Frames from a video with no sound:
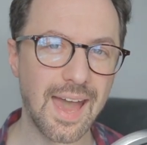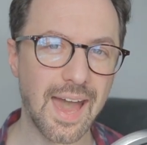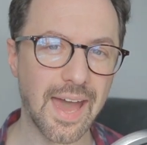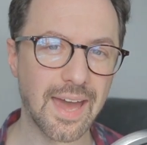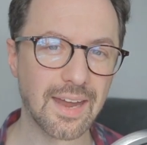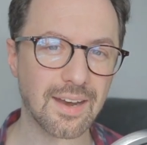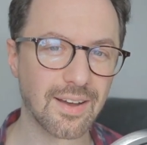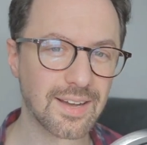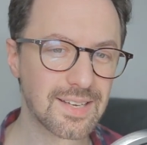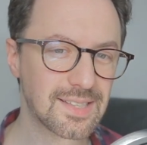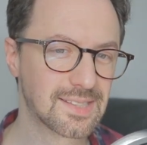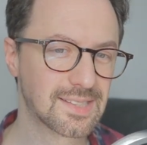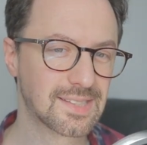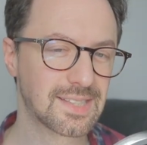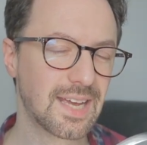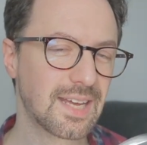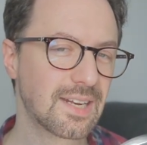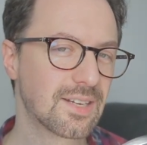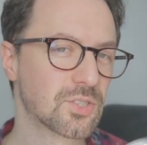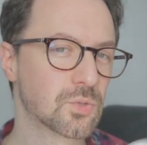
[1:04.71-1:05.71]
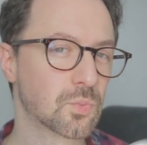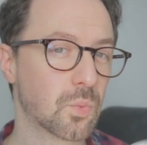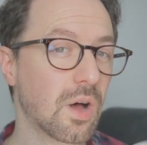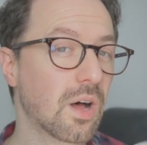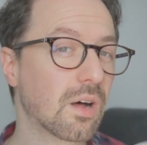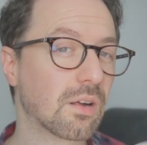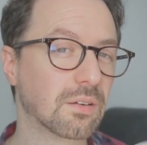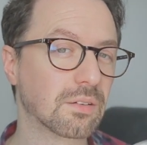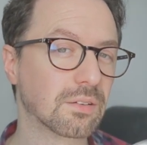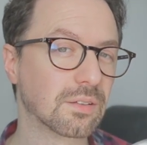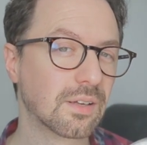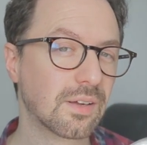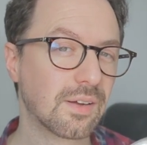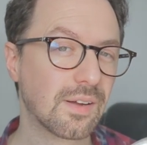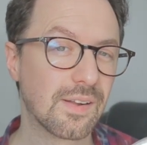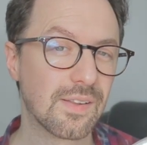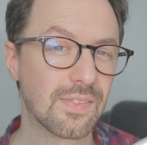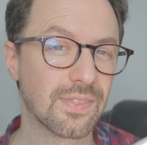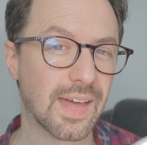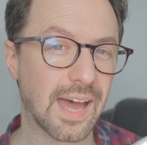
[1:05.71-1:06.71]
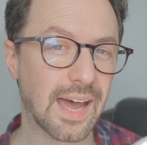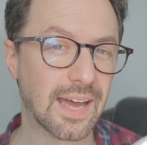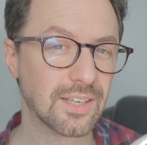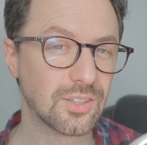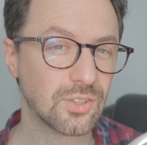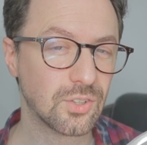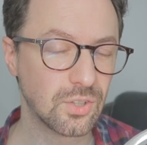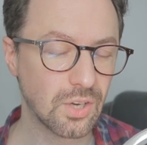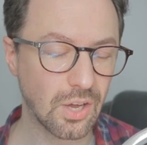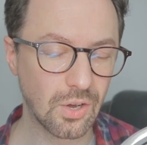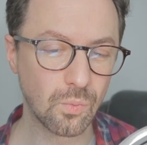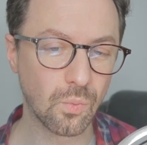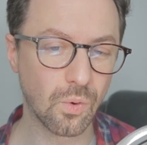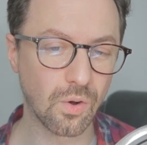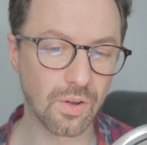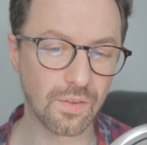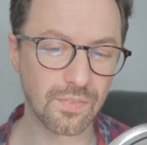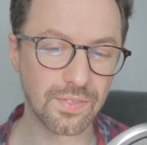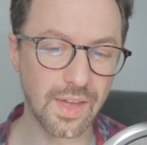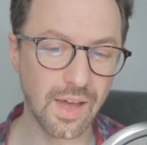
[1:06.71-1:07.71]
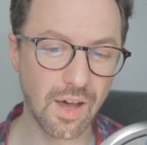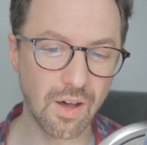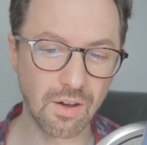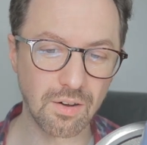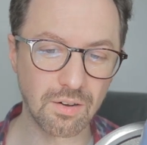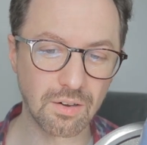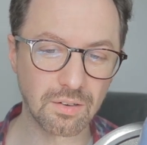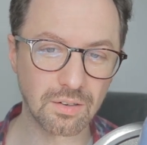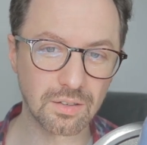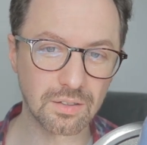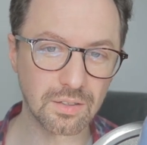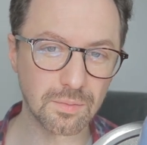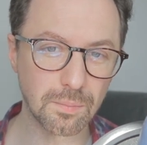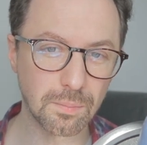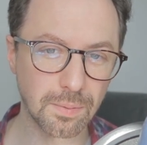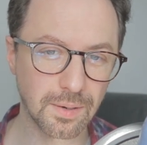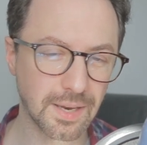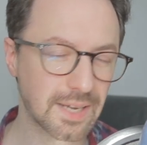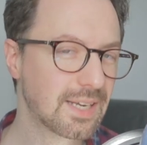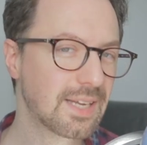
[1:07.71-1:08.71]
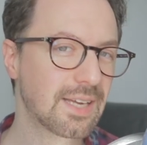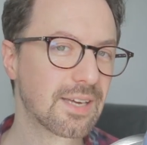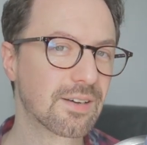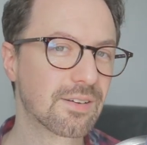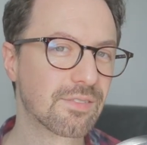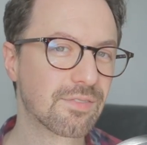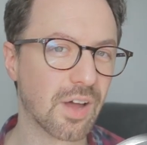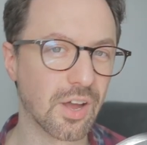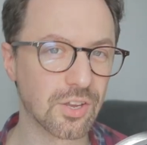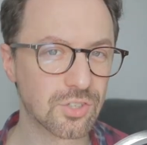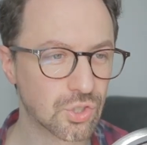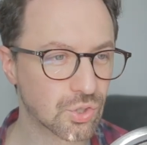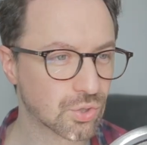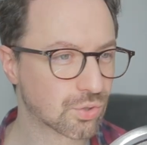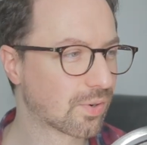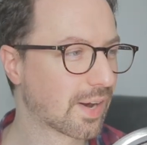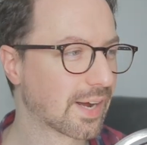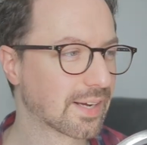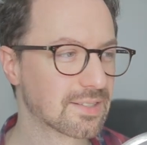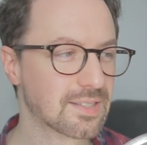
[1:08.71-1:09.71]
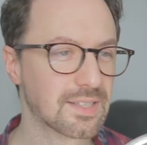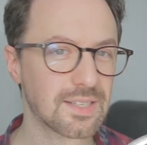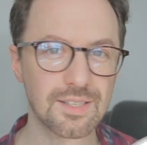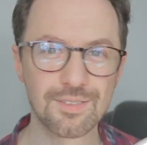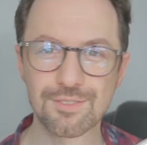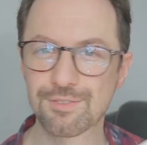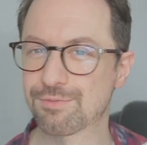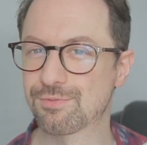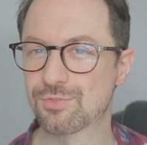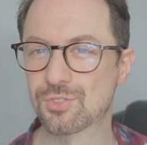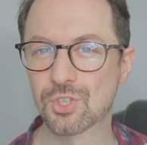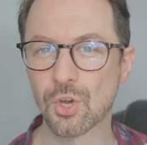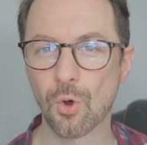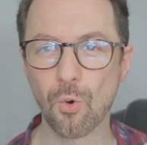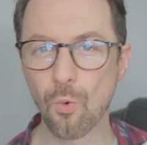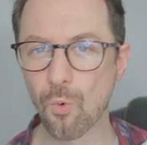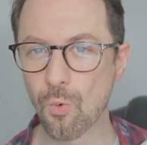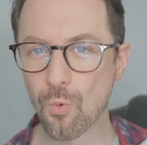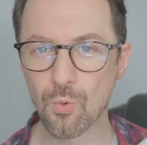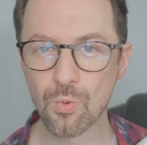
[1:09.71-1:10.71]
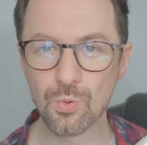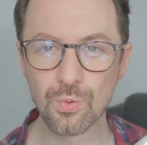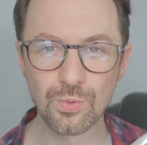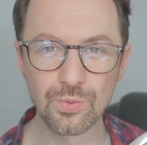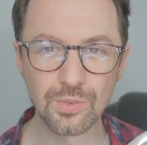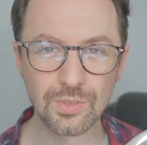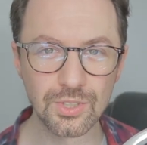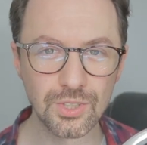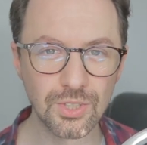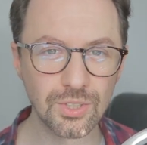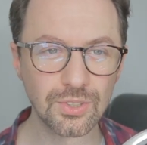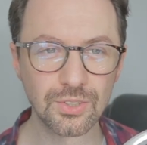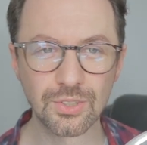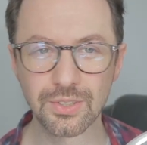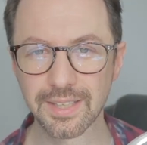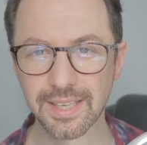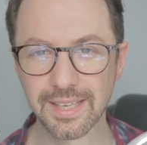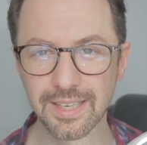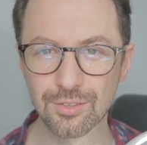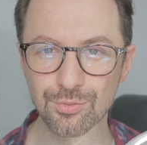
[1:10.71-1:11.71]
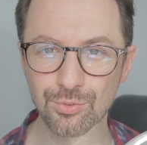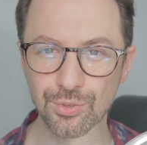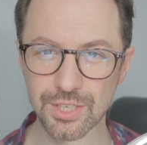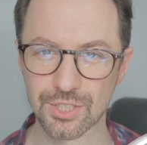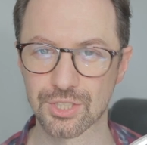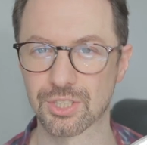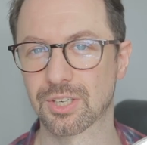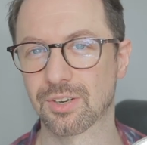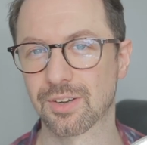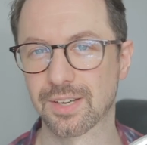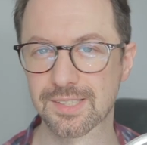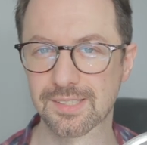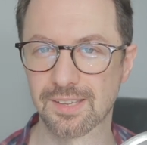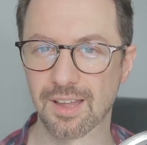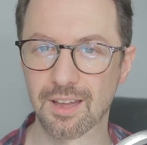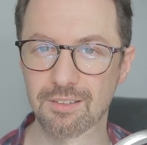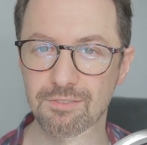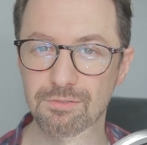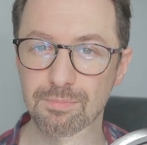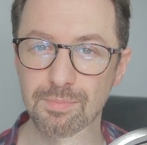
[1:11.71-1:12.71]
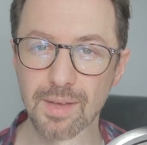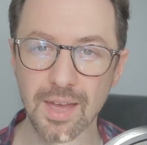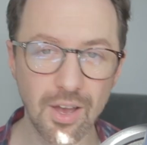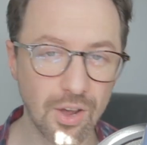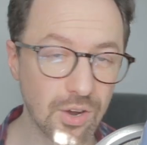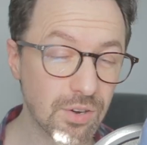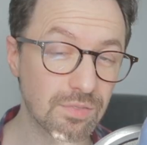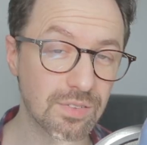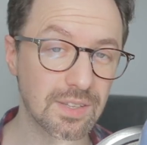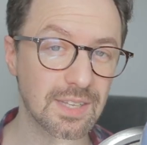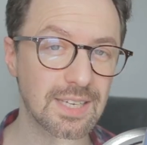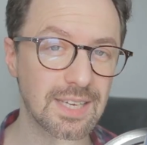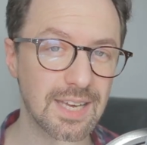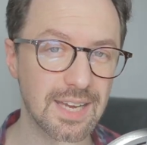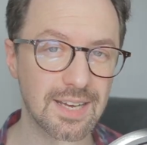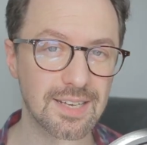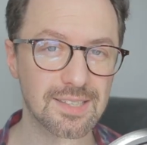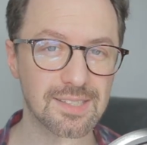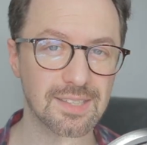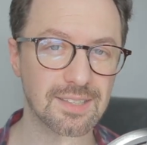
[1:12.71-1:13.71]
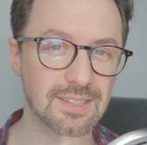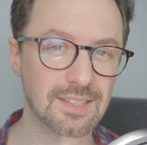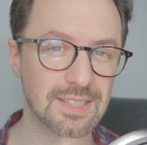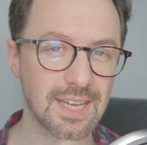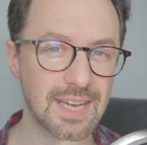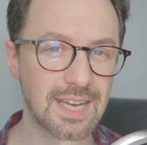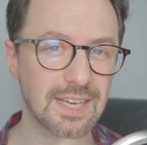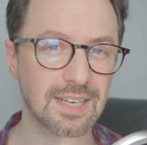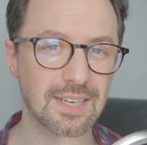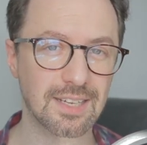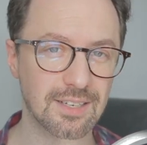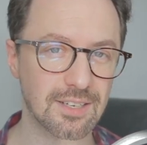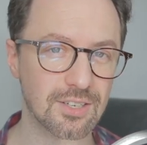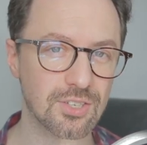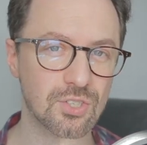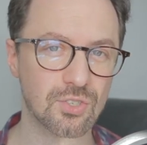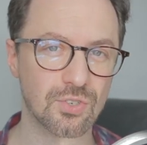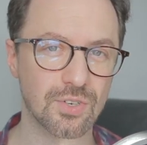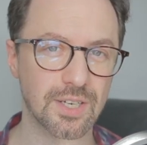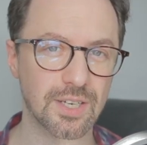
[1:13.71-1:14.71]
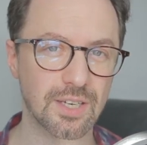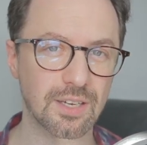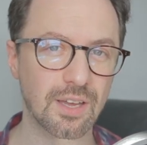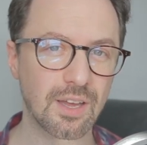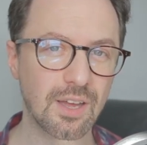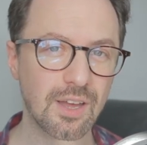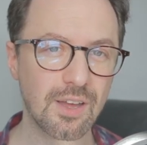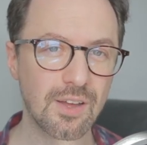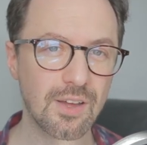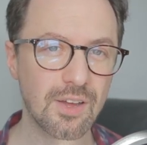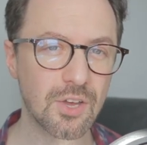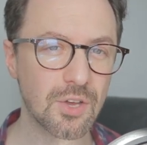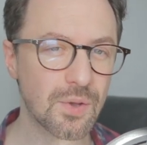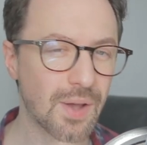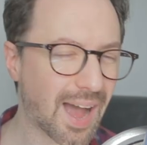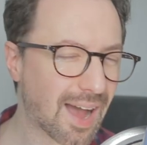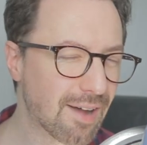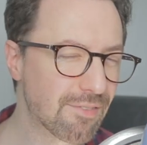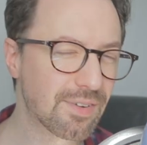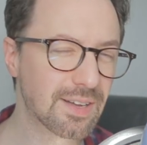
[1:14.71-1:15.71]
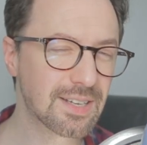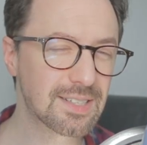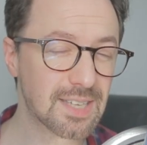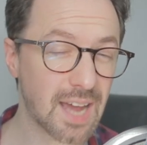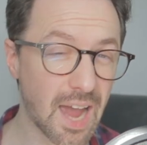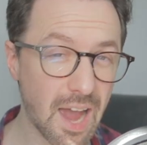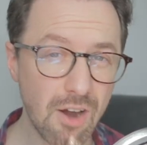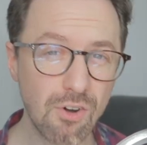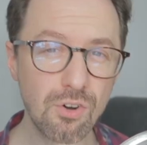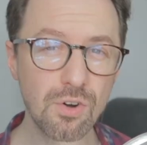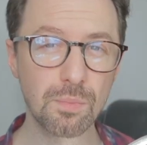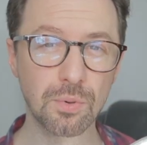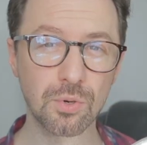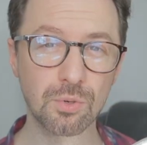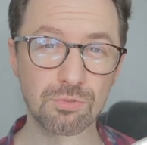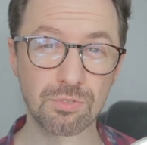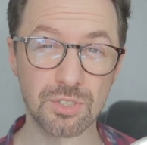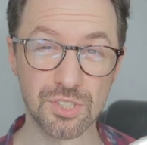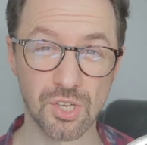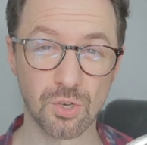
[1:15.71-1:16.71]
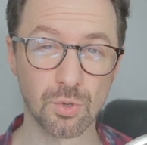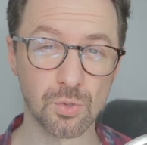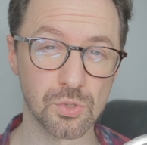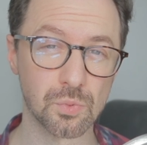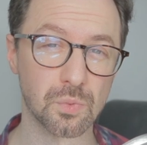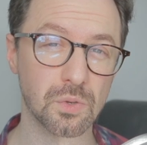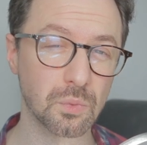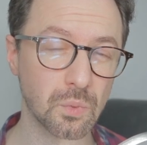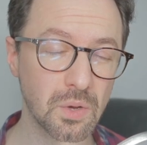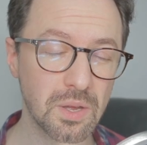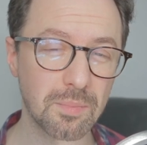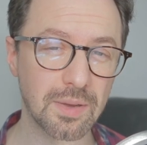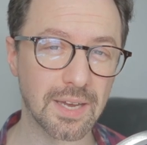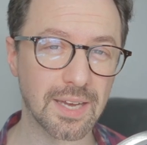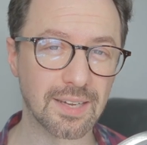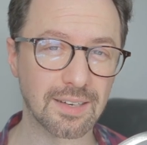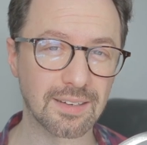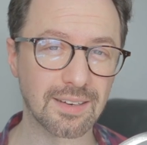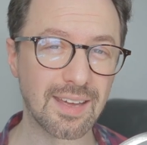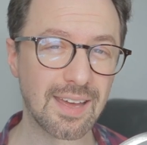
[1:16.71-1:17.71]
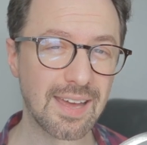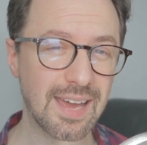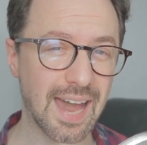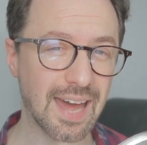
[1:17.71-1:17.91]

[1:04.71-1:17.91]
And I said as well that, you know what, there are plenty of attractive, tall, good-looking, rich guys that I've met over the years in the dating industry who have terrible results with women.